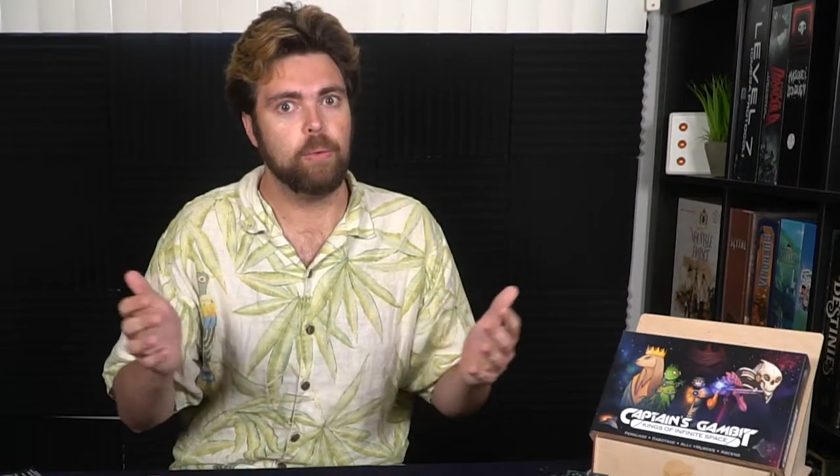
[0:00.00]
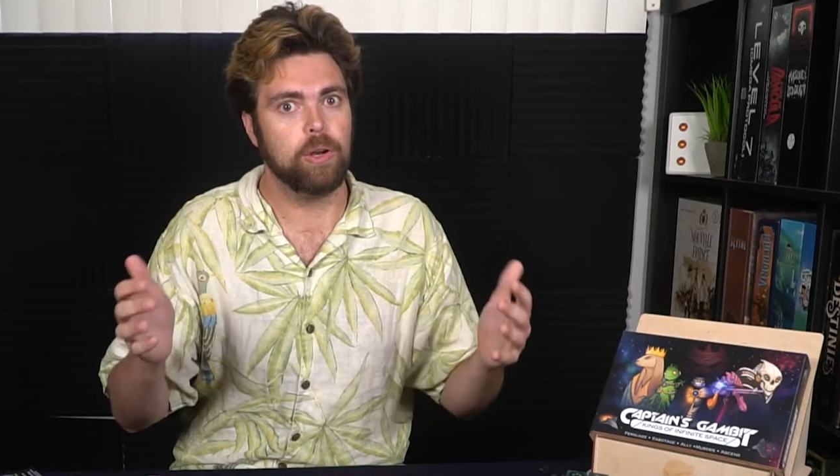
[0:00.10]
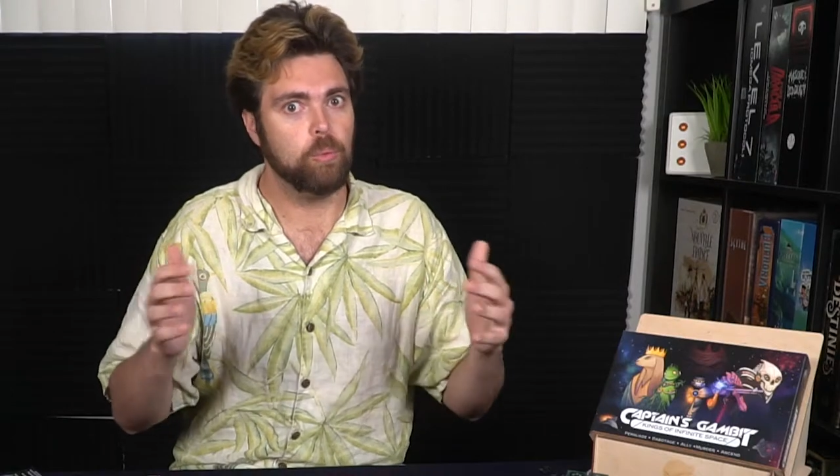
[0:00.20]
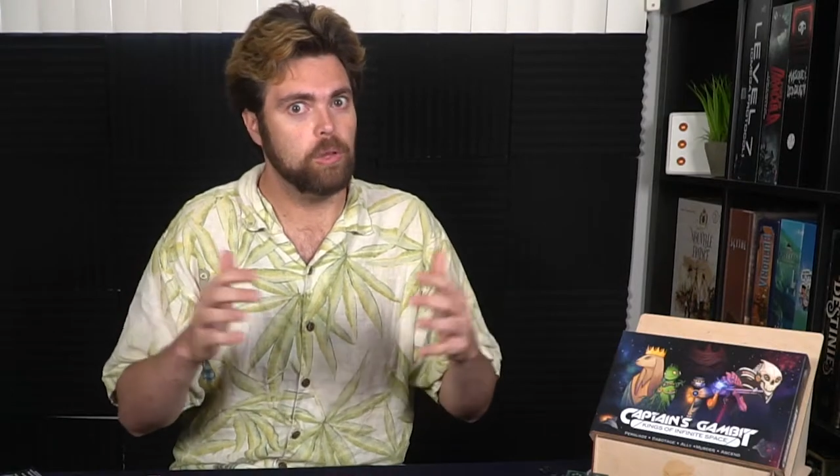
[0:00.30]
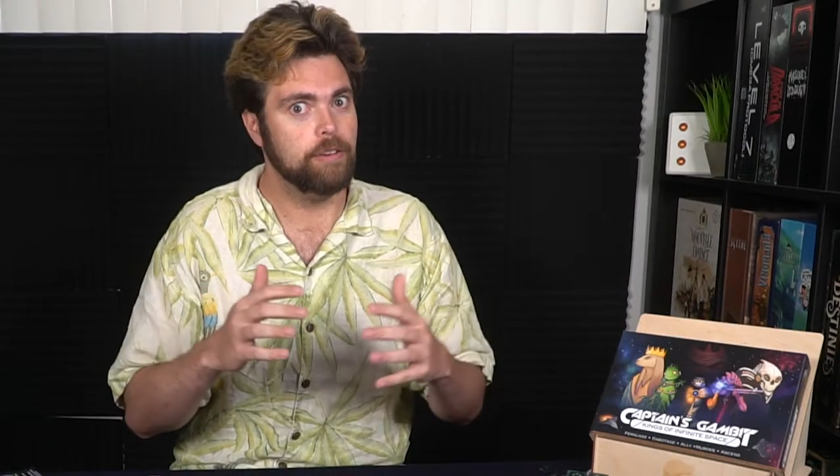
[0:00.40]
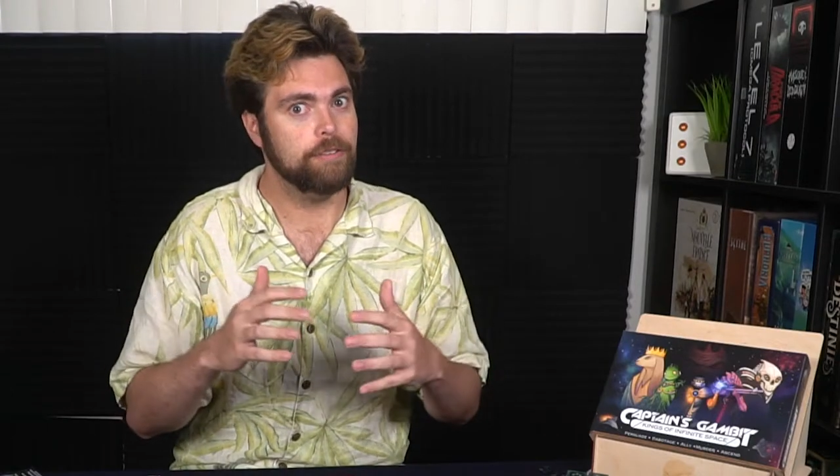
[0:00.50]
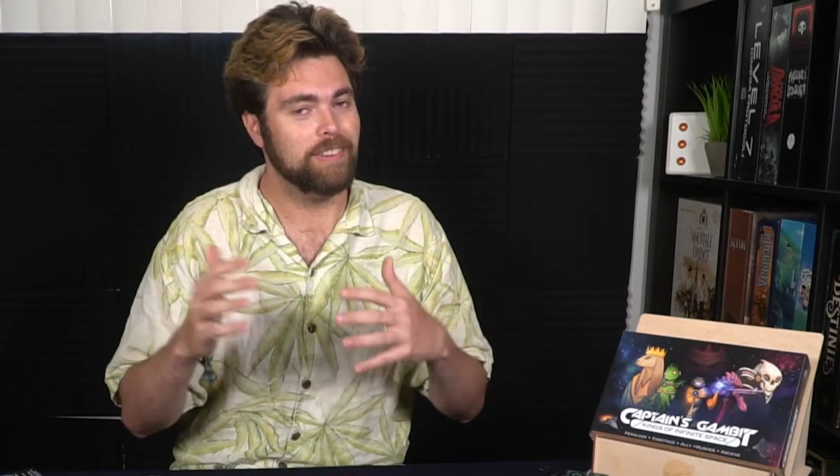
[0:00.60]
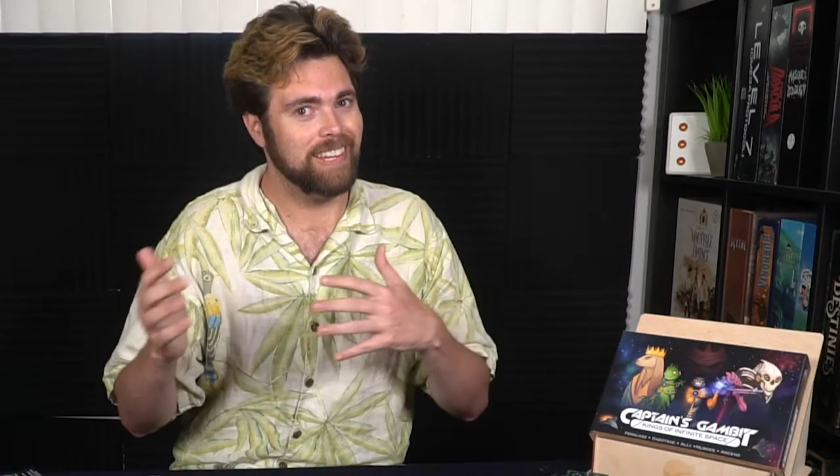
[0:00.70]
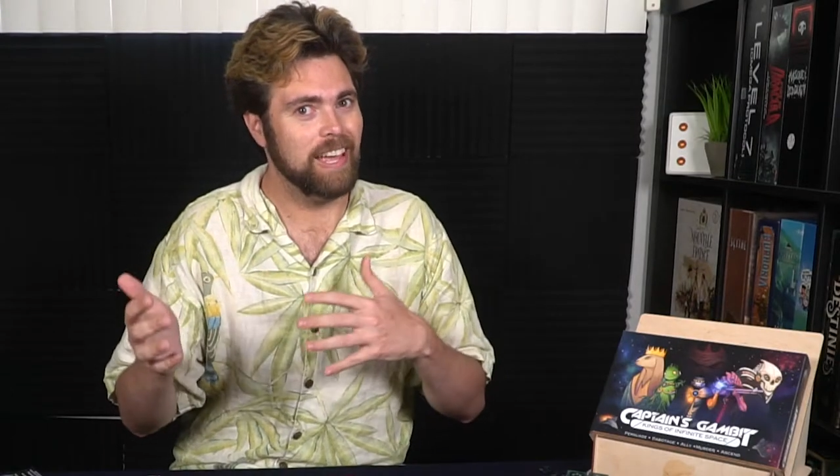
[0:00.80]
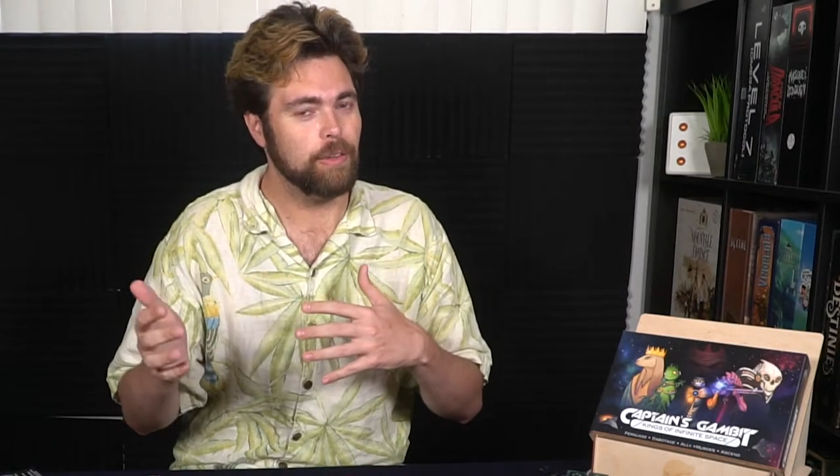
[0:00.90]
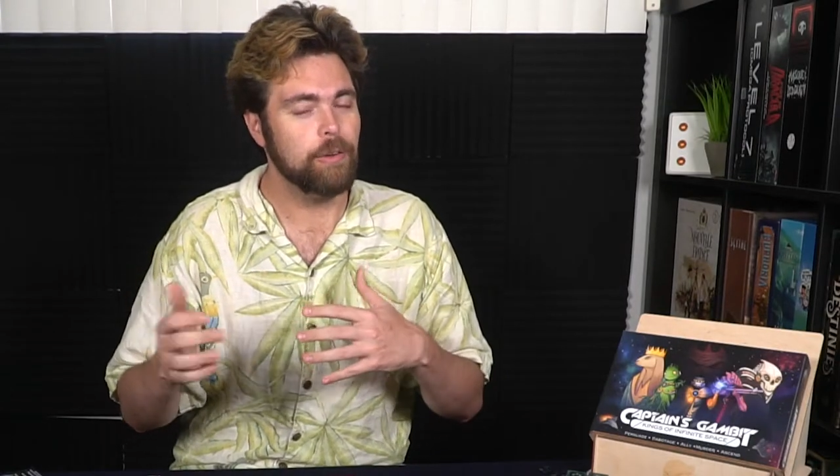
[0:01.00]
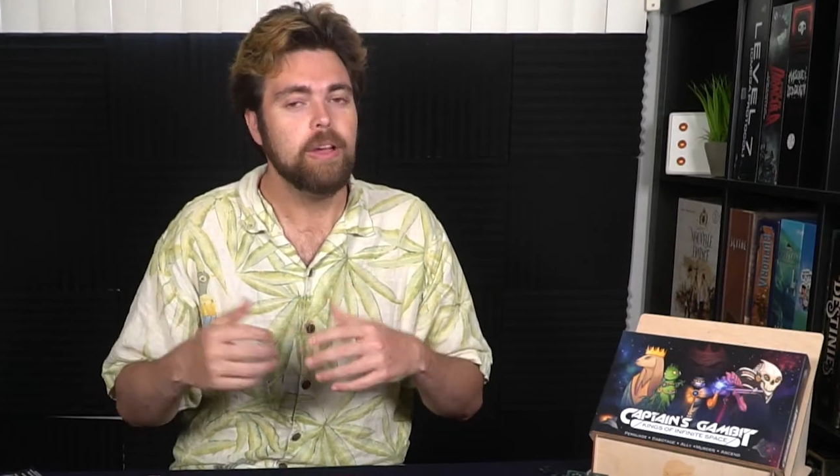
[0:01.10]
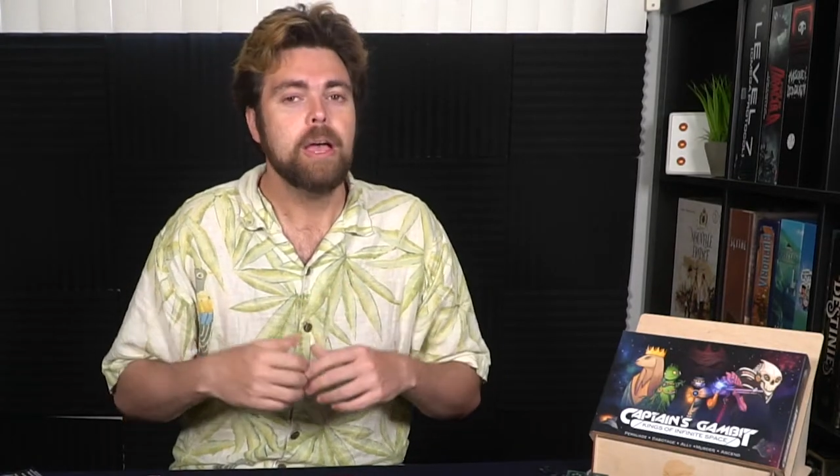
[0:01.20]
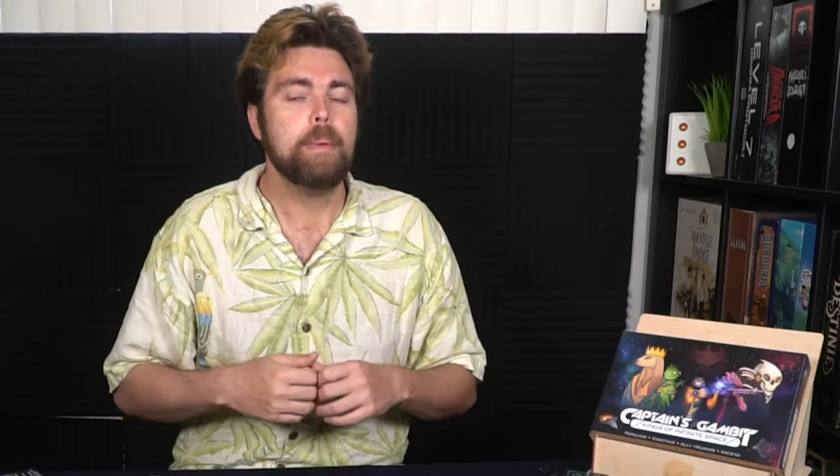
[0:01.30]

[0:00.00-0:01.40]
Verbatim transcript: They want to live together.